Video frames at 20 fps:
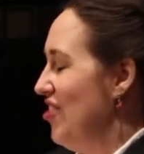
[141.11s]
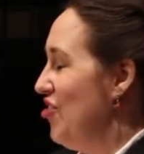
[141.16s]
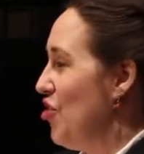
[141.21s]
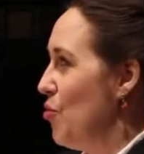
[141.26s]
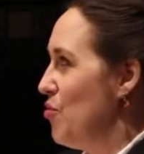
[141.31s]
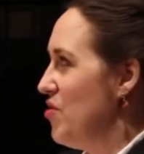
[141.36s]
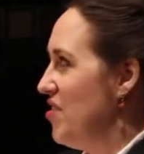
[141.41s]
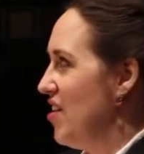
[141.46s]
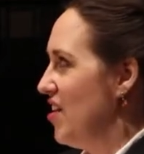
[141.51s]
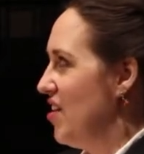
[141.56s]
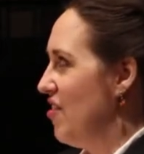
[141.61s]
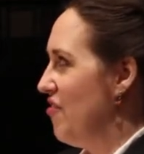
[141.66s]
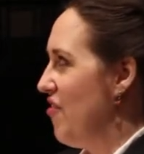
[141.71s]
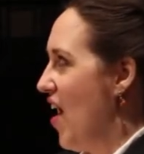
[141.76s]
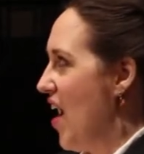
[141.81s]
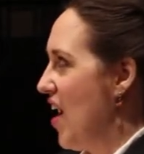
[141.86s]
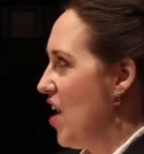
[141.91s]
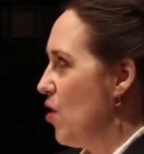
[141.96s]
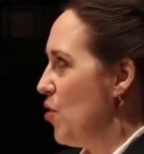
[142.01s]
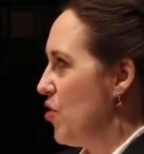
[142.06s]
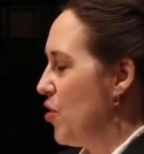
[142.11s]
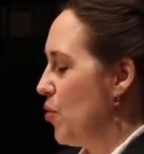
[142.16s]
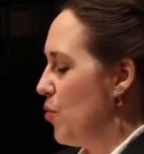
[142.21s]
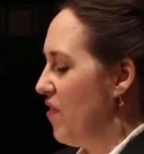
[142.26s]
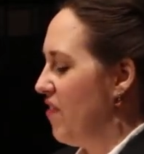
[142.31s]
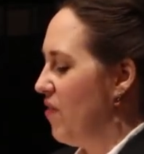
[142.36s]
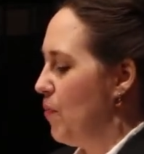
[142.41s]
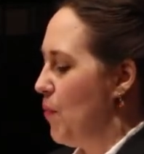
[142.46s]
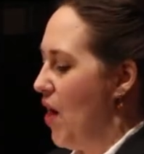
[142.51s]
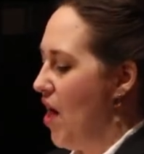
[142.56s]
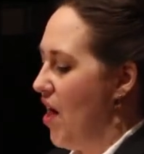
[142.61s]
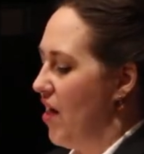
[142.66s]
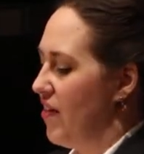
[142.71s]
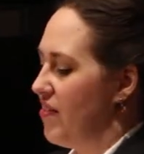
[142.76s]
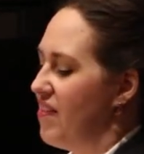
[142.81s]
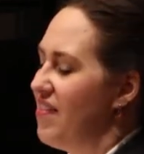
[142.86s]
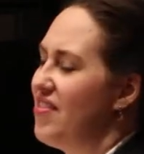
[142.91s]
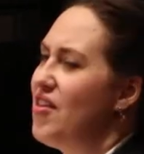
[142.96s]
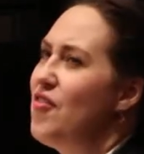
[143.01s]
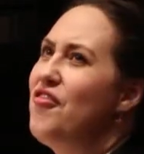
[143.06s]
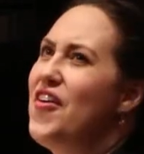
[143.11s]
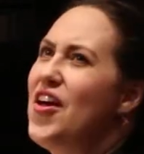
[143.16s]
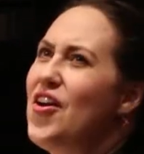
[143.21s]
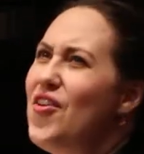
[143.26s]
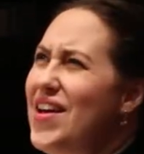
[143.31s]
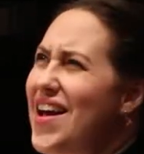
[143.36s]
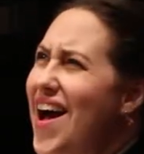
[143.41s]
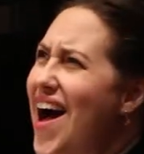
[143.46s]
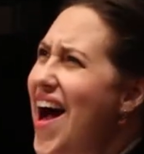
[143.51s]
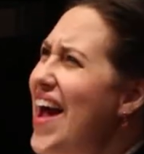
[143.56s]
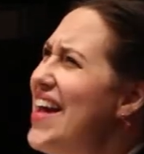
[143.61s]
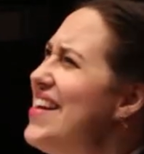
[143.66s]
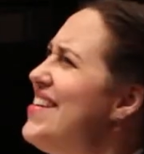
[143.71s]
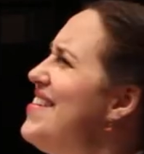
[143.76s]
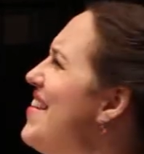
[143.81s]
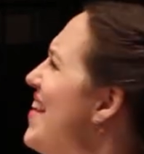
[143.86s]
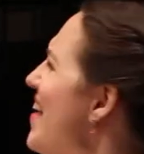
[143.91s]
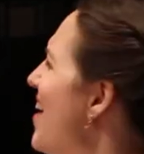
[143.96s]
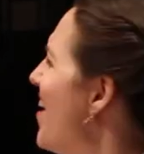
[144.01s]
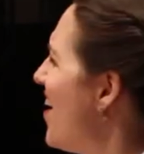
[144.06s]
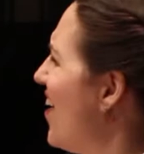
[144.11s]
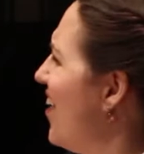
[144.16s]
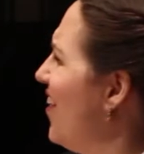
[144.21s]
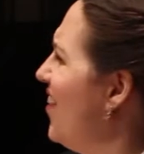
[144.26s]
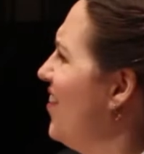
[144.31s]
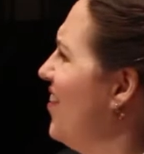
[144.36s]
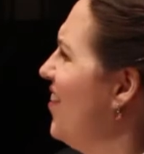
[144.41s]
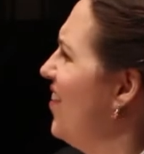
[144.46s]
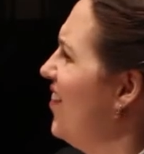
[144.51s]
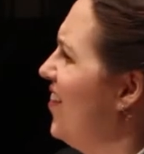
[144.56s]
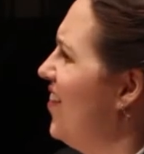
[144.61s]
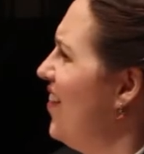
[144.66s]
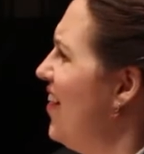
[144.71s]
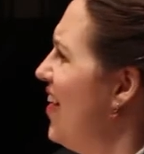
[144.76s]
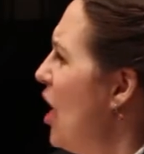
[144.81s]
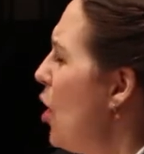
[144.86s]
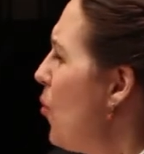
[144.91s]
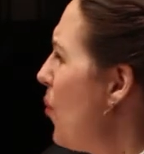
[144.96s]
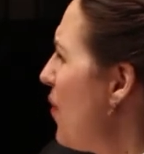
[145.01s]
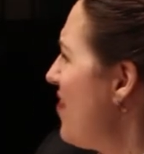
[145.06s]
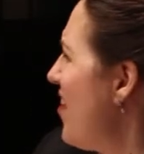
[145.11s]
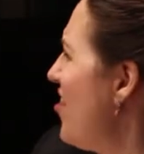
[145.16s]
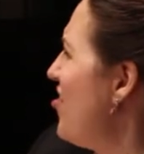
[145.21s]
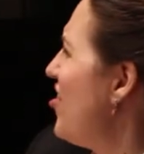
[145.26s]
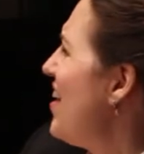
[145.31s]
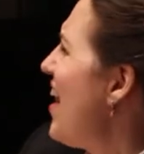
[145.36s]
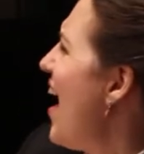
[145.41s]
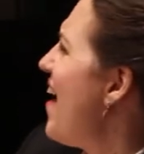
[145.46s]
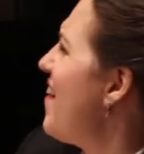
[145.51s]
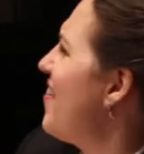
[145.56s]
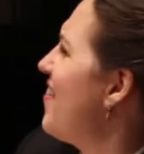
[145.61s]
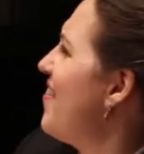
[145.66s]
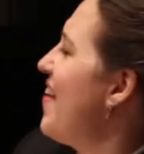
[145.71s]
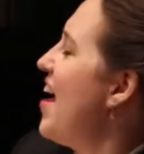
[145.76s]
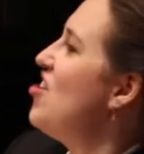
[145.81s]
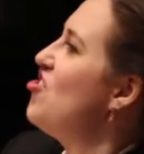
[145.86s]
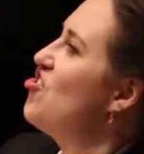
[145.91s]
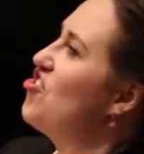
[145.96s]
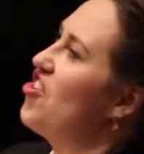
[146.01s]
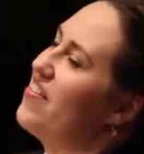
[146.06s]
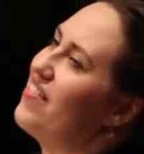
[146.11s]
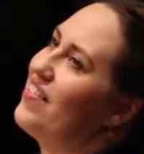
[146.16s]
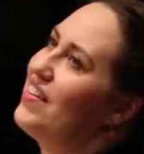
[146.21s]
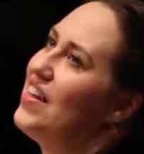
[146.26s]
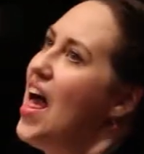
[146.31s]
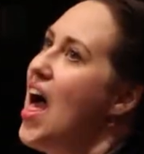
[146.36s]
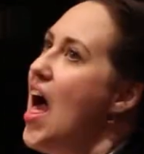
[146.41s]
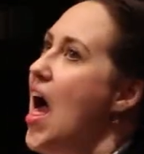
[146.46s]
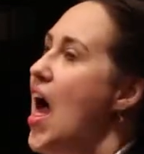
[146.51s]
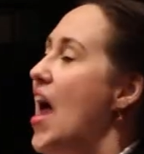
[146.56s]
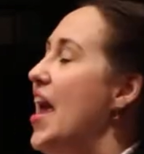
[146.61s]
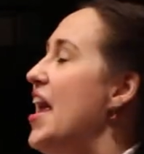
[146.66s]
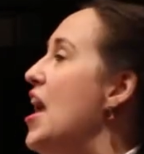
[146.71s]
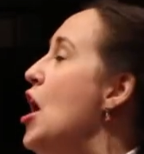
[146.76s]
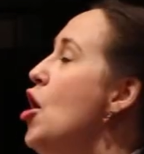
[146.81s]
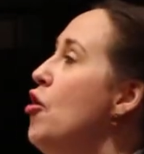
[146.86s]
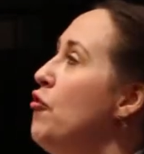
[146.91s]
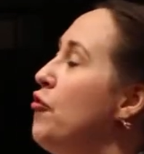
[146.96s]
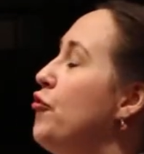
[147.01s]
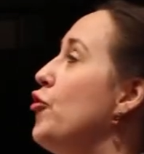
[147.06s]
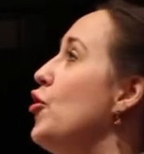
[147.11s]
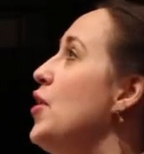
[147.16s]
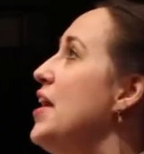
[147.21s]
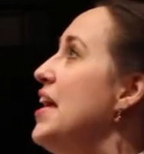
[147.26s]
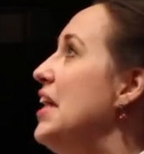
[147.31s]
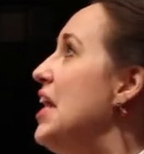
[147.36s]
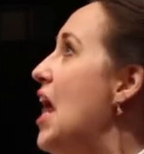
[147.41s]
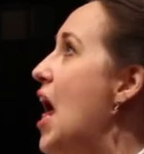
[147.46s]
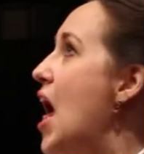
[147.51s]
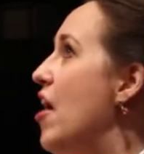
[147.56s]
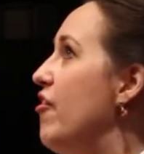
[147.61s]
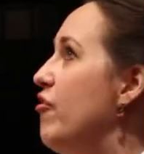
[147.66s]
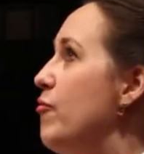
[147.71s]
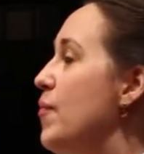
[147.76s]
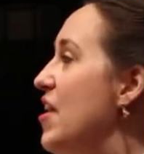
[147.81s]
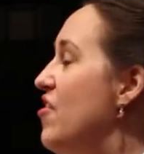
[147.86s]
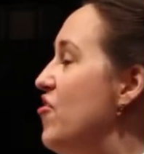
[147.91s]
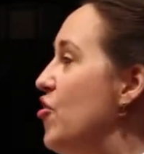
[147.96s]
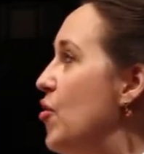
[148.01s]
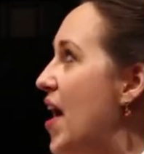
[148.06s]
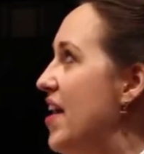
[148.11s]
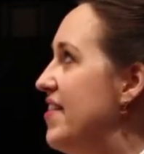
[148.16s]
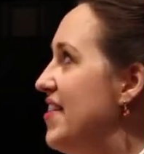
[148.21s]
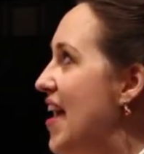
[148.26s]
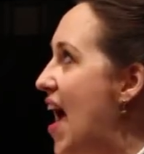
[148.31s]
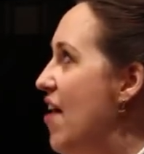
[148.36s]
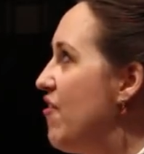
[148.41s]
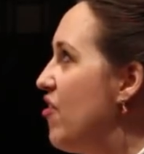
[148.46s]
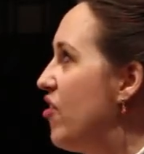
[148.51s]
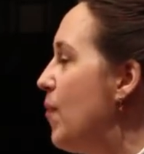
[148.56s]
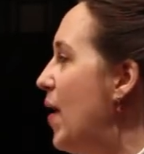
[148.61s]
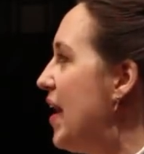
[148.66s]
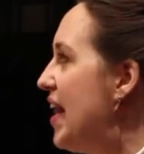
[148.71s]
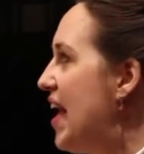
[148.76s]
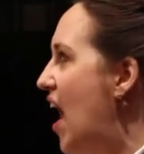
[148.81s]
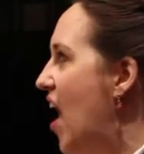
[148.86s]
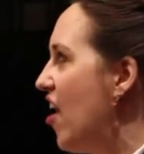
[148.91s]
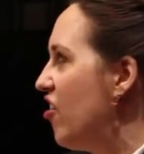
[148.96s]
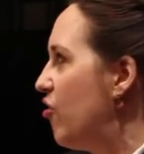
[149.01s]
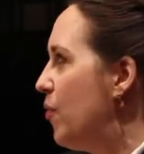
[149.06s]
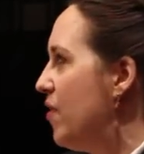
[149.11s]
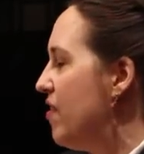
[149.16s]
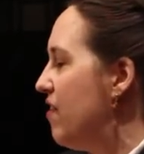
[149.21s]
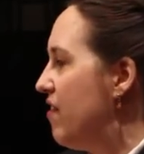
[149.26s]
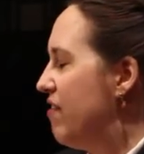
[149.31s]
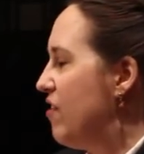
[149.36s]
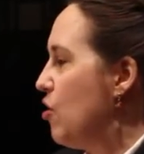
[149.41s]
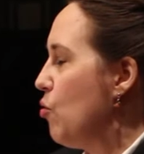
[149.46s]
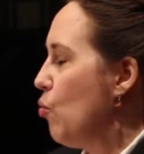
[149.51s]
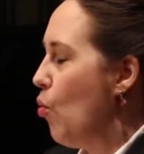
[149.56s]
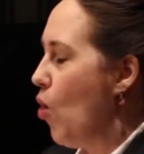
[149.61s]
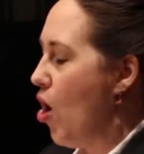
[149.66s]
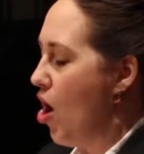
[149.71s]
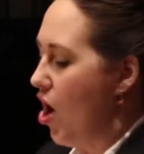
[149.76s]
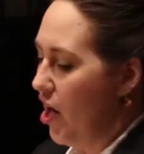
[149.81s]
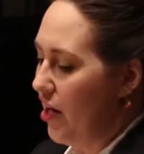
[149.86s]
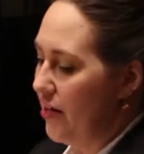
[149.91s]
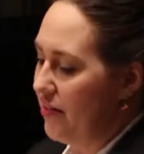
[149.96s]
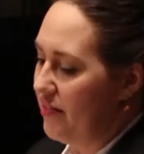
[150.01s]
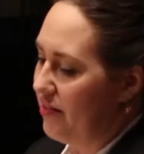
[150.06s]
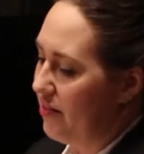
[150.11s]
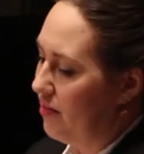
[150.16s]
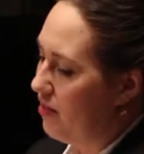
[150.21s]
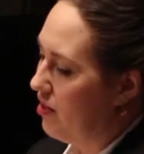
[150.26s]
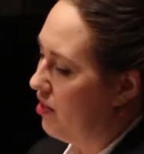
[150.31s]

Don't dignify it with response. The very idea. It was such a licentious lie, pretty allowing you to get to have as many husbands as you want.